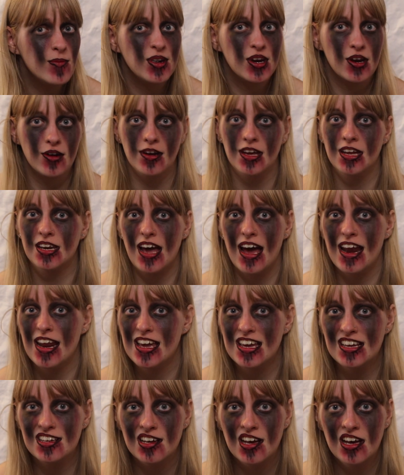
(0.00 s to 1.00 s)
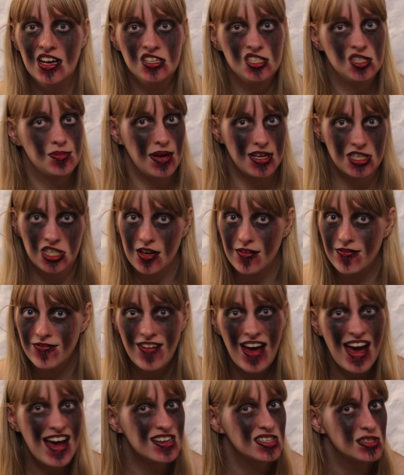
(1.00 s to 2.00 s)
You don't need any special
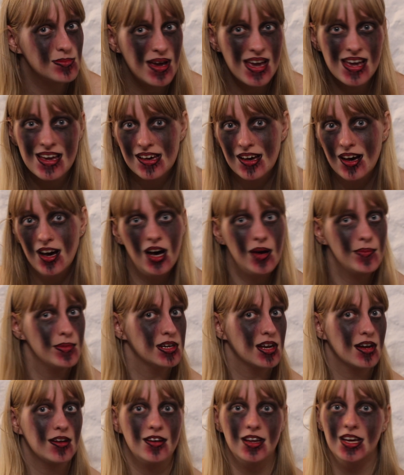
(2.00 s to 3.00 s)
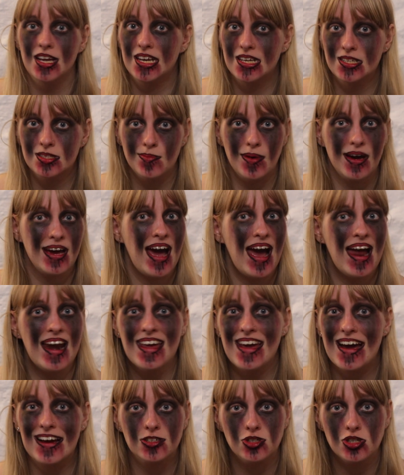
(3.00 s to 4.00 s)
effects makeup, you don't need to buy
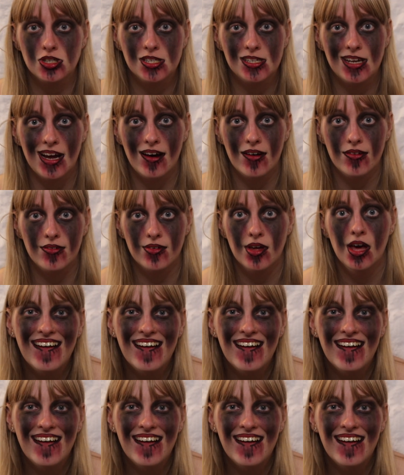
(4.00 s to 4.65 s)
any extra stuff,